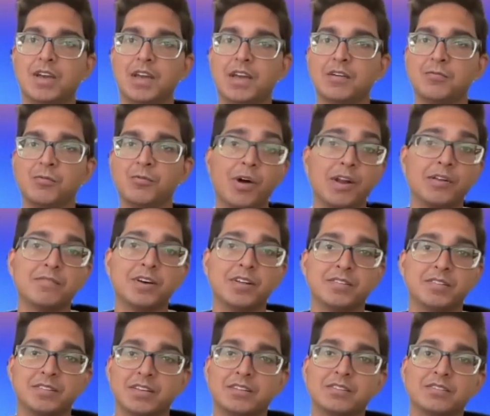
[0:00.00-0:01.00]
if one of
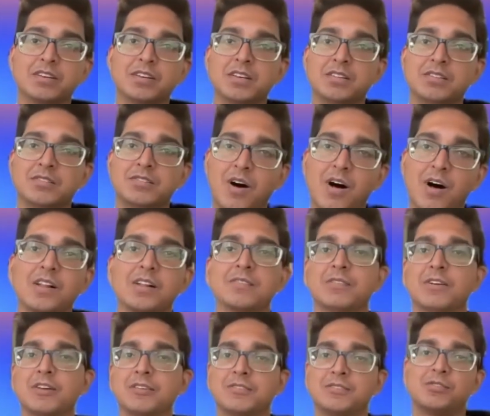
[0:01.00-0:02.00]
us succeeds, all
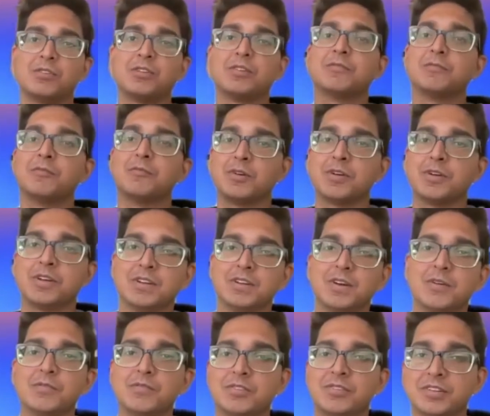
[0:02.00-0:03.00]
of us sort of
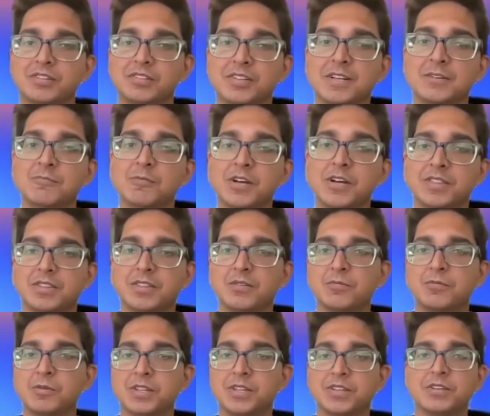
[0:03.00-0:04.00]
succeed
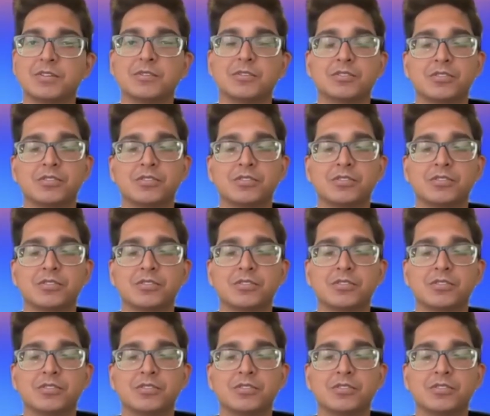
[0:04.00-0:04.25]
with you.